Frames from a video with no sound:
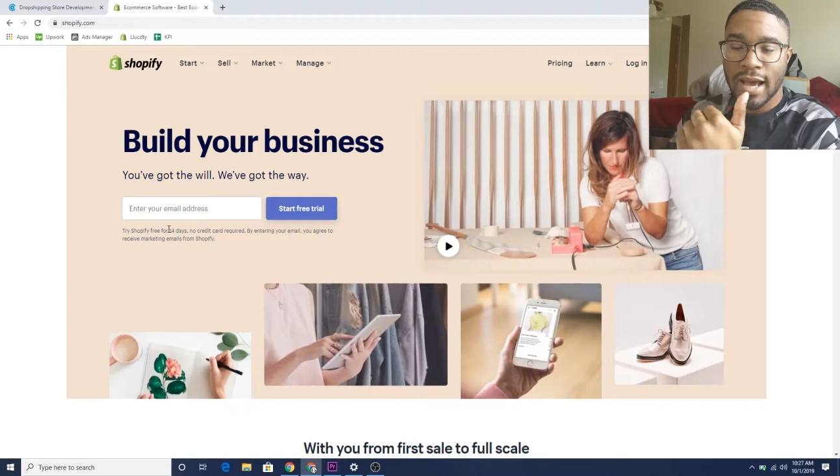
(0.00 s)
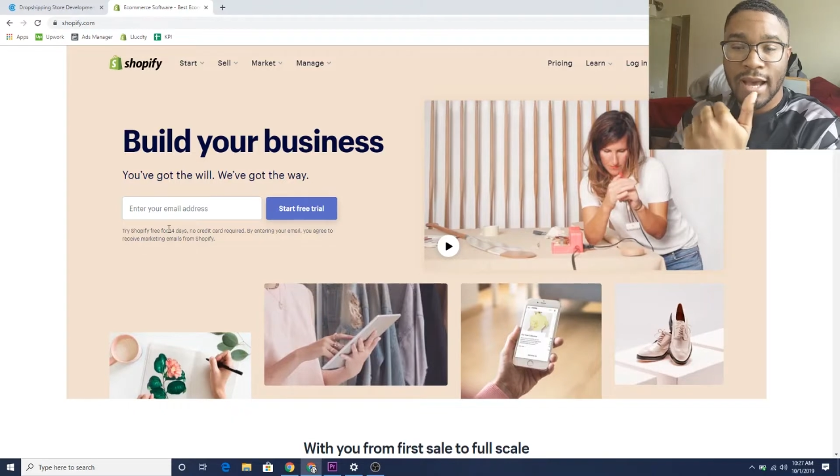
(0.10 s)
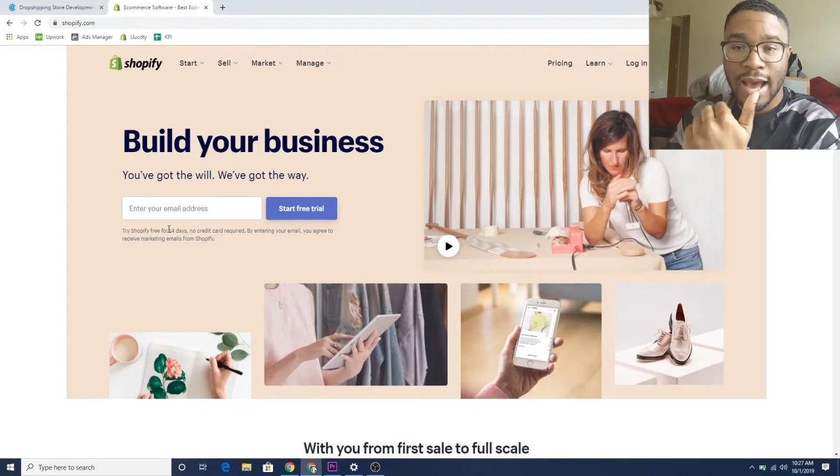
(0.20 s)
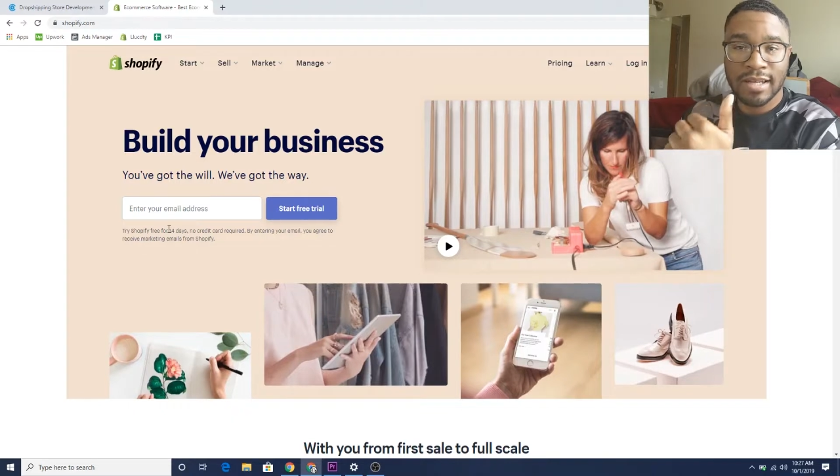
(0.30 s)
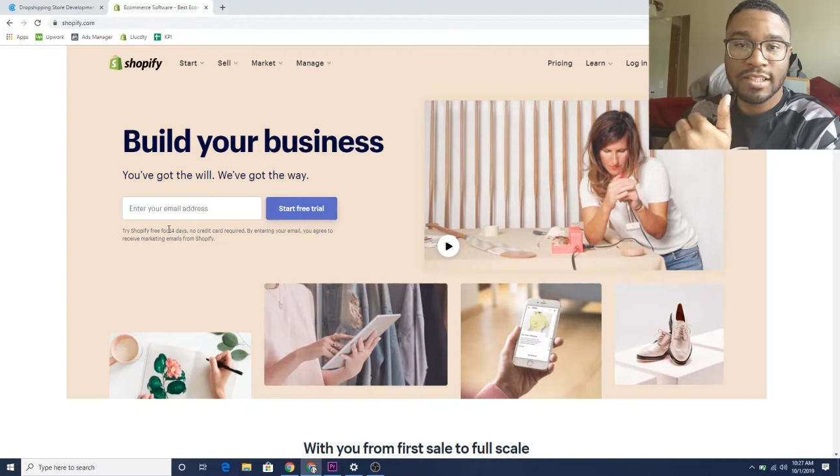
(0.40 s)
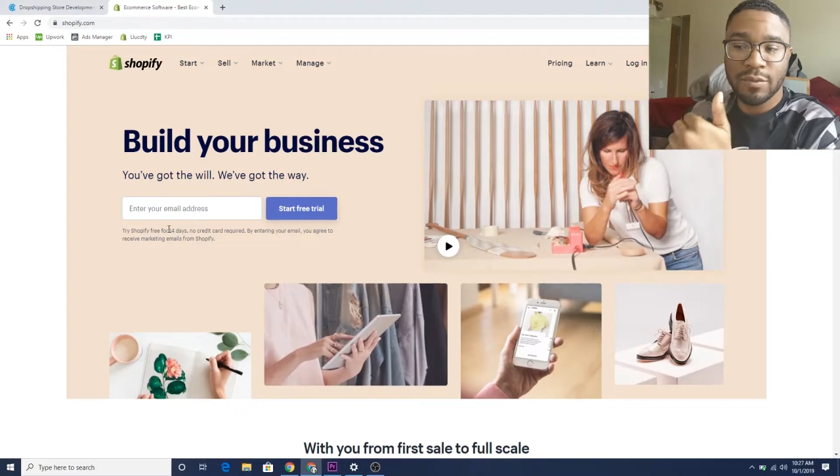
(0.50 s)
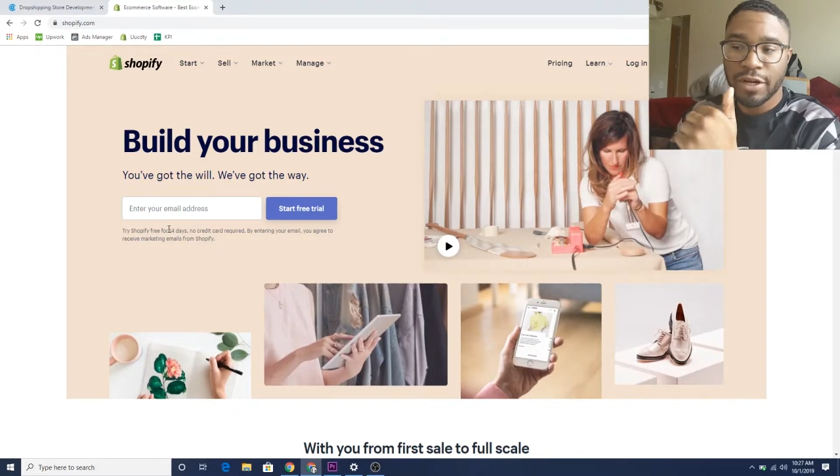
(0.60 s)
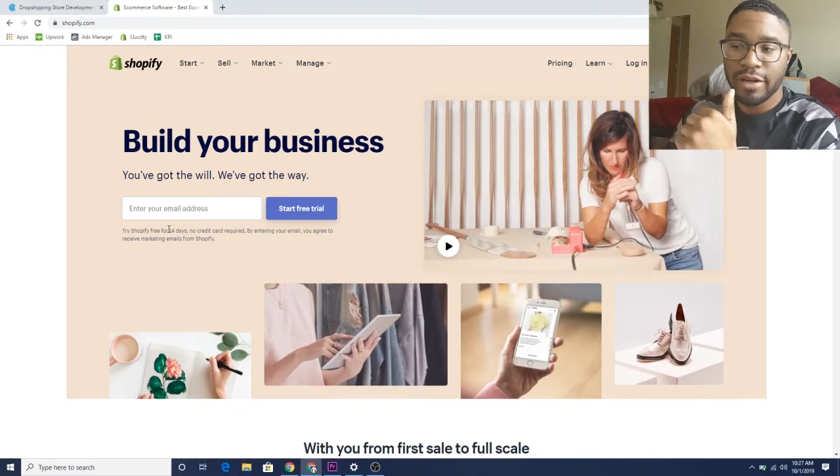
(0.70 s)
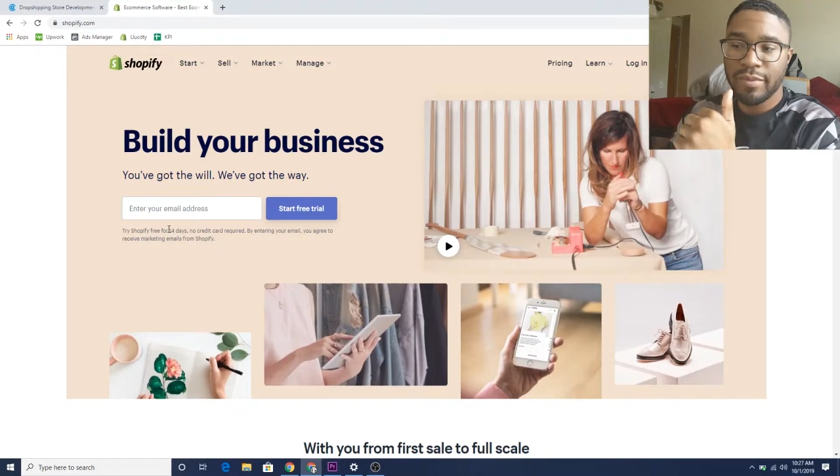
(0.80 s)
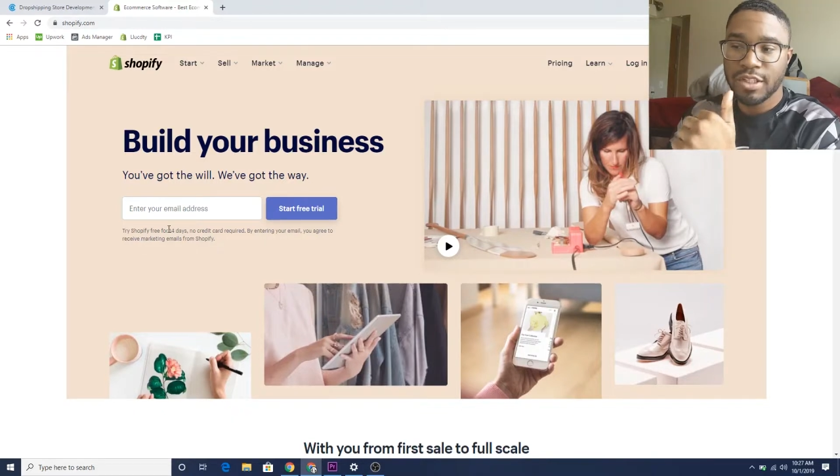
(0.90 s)
I honestly
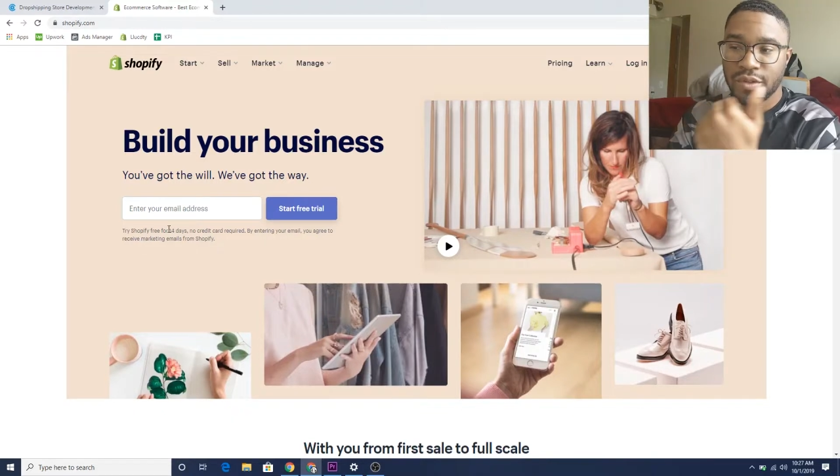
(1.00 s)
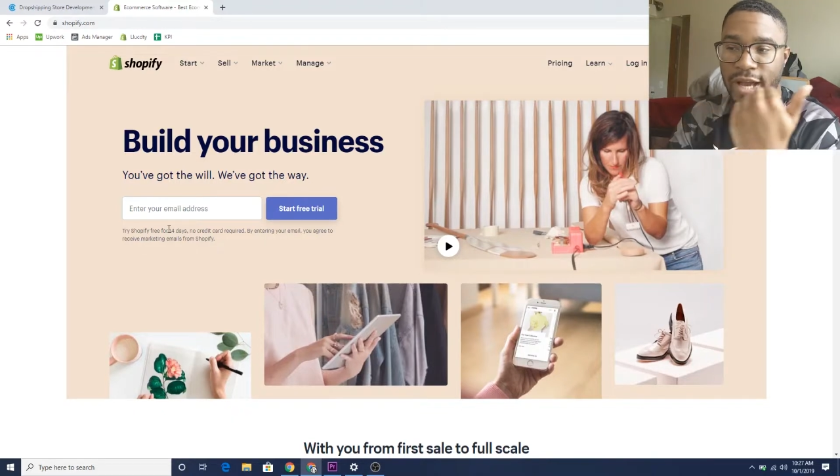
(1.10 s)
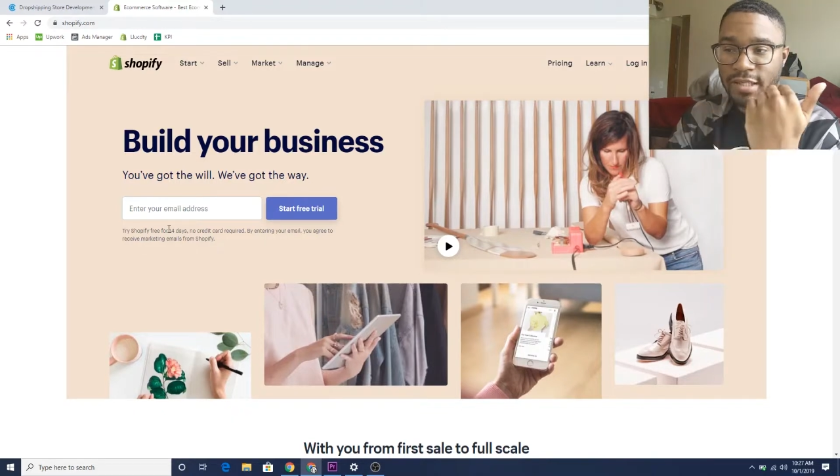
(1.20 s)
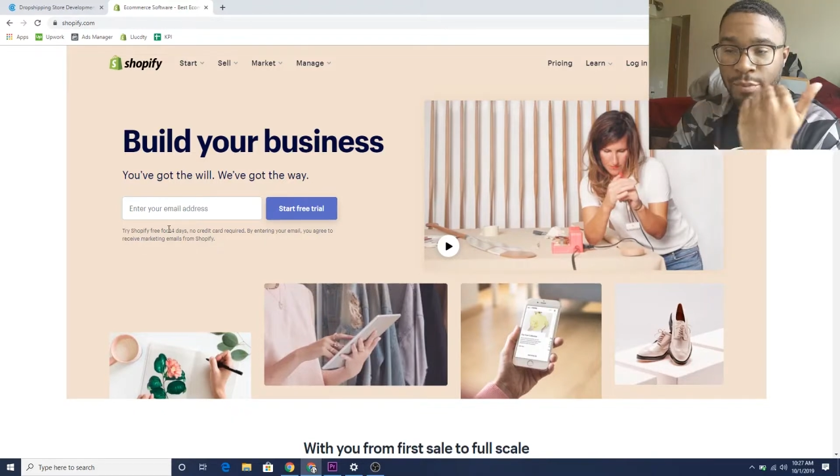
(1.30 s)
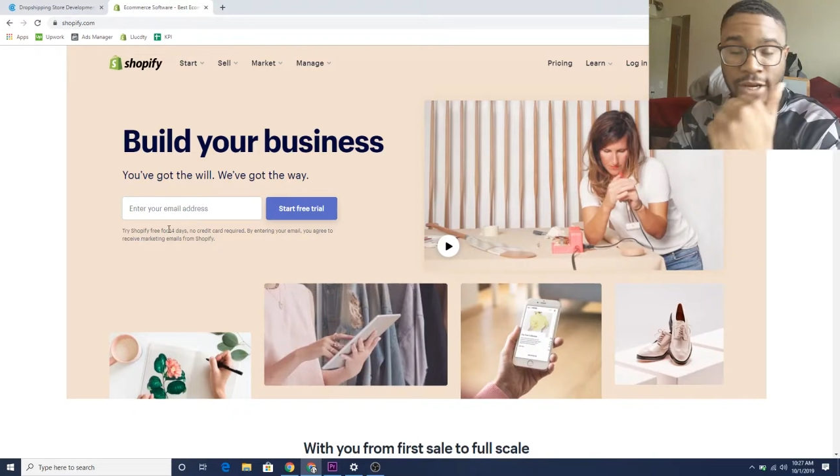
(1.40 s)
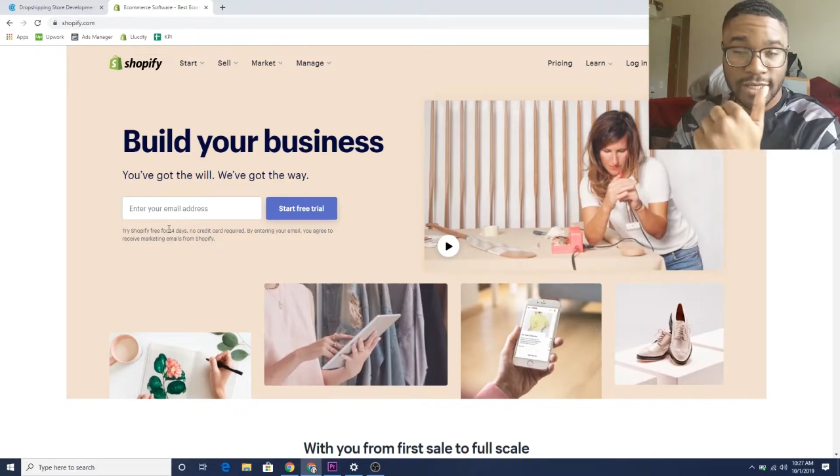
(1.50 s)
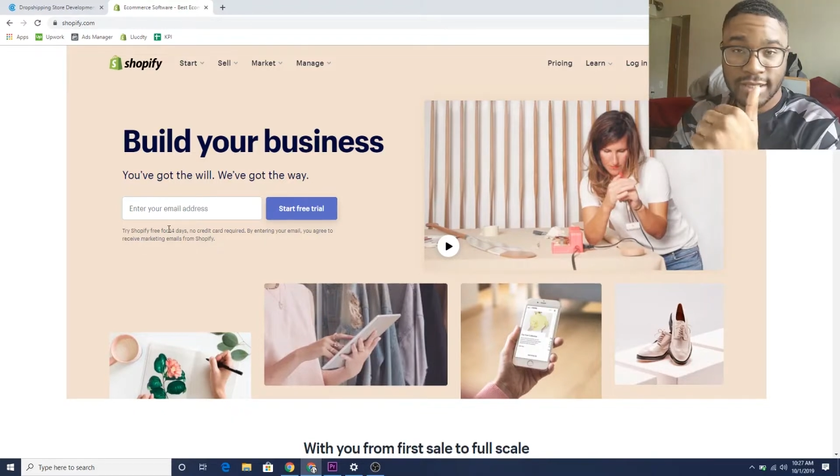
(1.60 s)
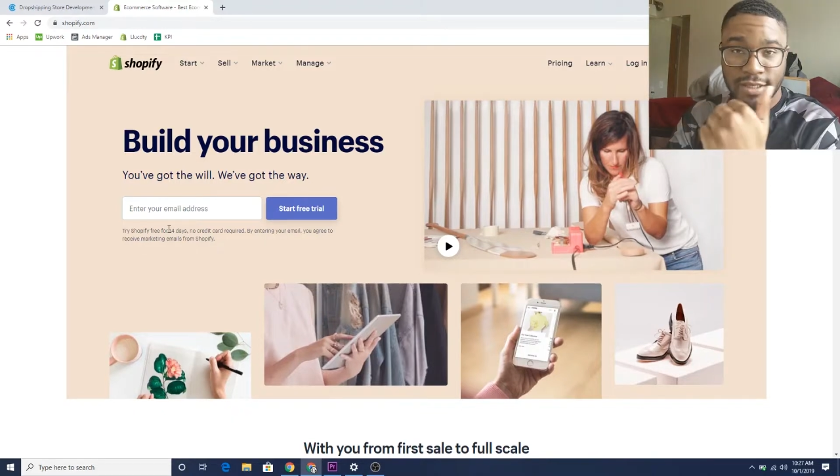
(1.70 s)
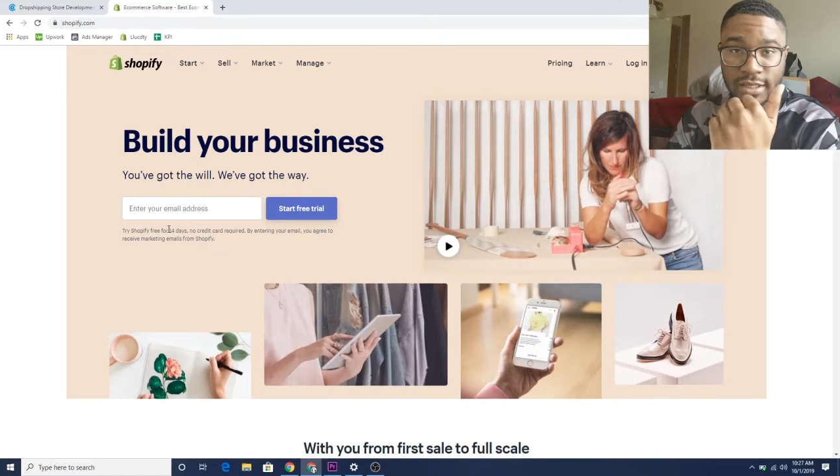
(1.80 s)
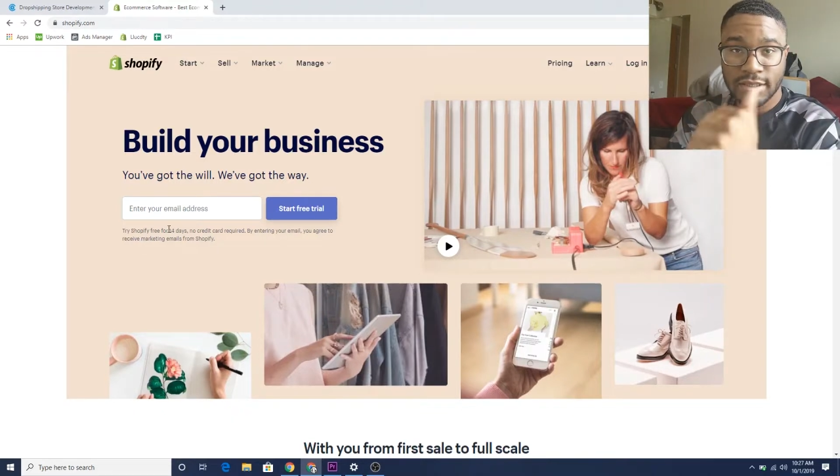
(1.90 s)
recommend you guys practicing